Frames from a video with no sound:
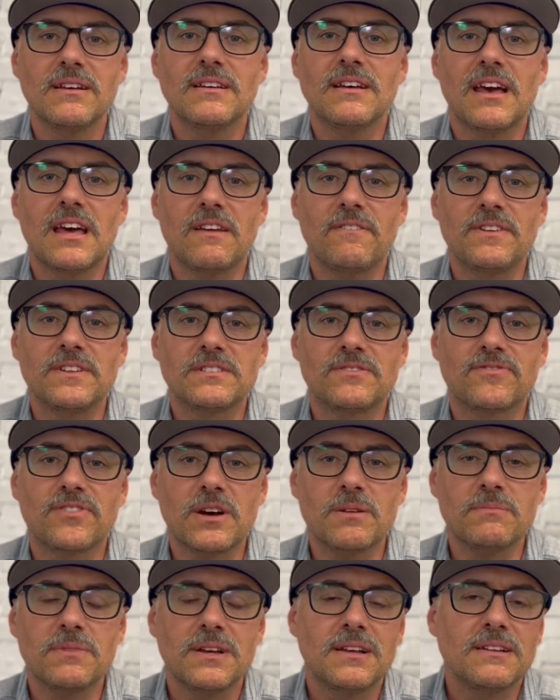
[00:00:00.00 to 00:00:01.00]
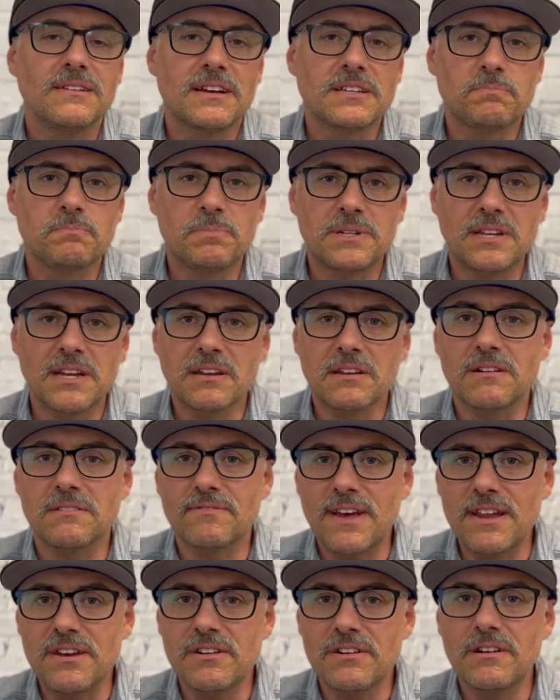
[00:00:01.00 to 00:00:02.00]
And if it's from a particular
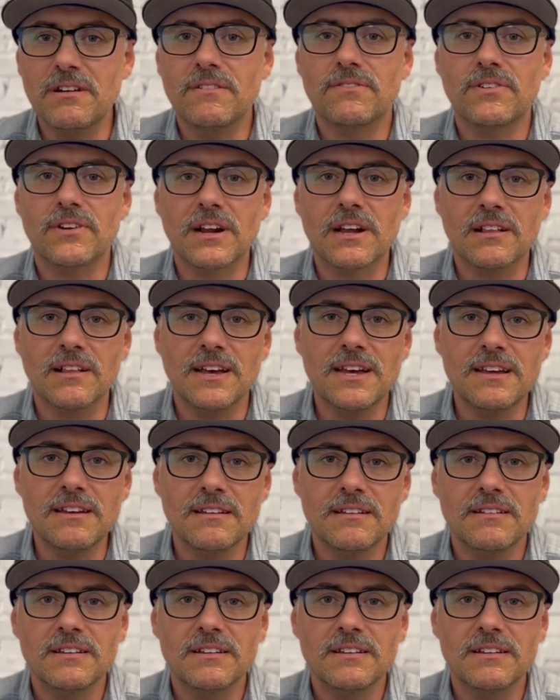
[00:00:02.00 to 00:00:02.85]
vendor for a client,